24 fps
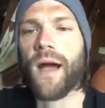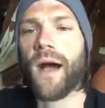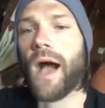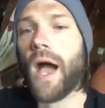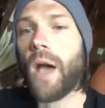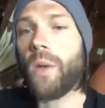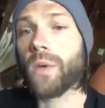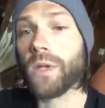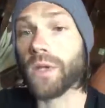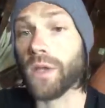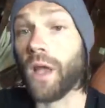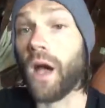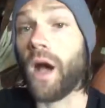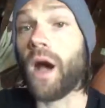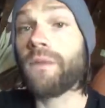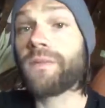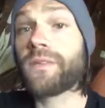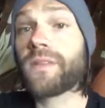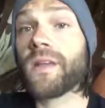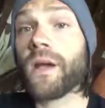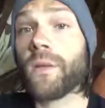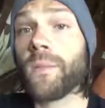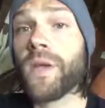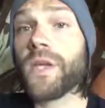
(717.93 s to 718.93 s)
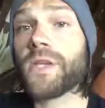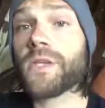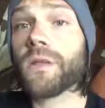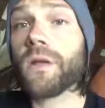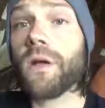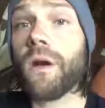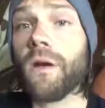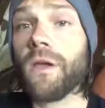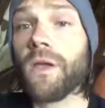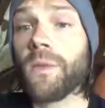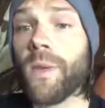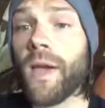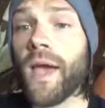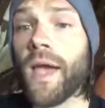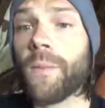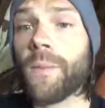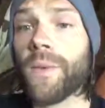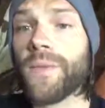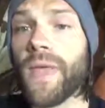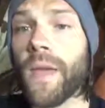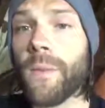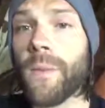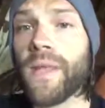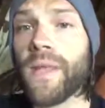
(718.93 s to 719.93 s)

I would love to tell Misha to call you back, but that